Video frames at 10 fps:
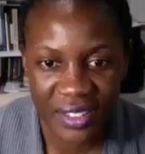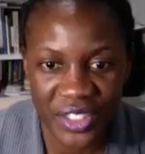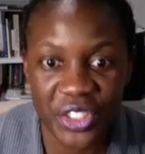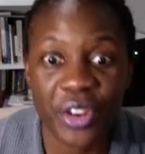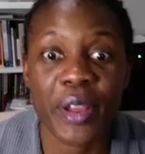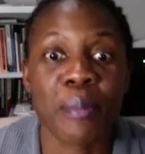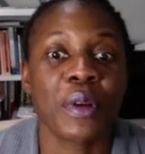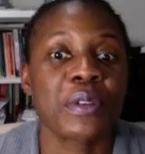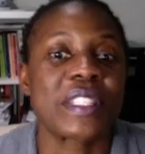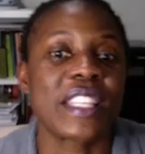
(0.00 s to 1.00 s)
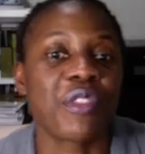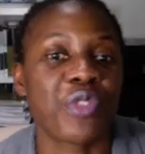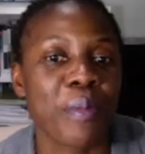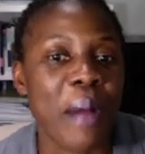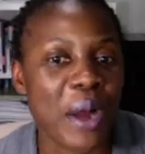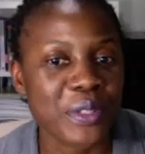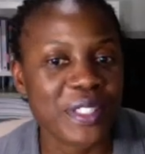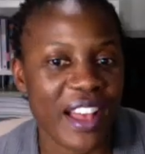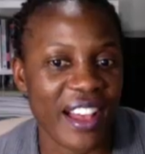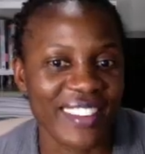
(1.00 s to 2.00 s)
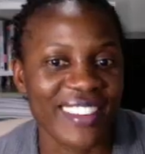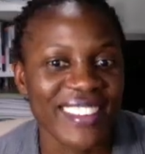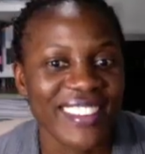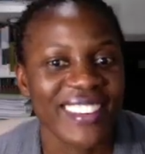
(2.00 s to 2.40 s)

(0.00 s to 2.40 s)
Because you were able to see from outside.